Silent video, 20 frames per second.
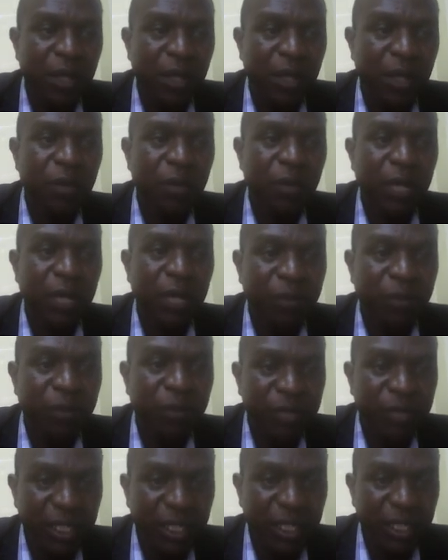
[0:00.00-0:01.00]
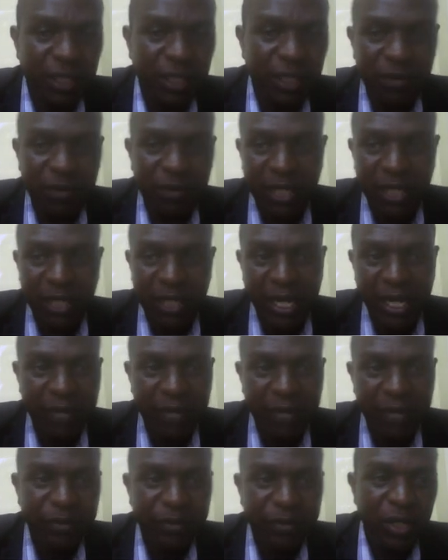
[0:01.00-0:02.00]
You have objectives there.
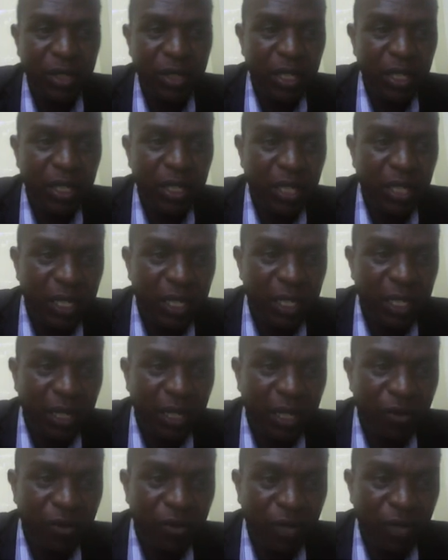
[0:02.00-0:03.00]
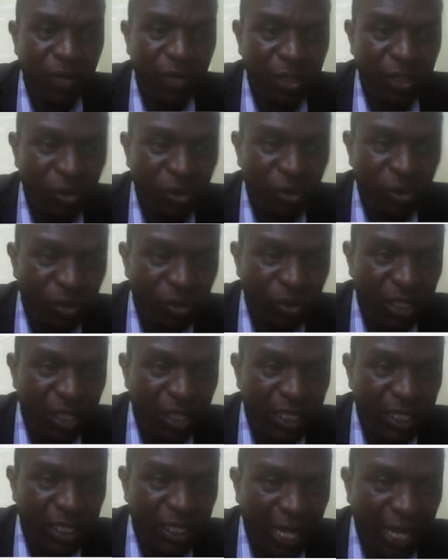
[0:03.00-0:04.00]
Then now you can choose the
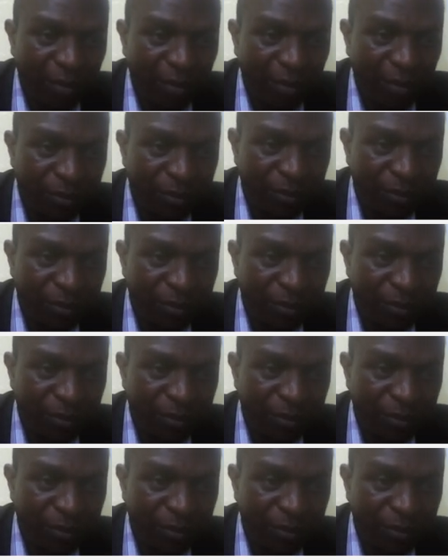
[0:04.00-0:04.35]
term.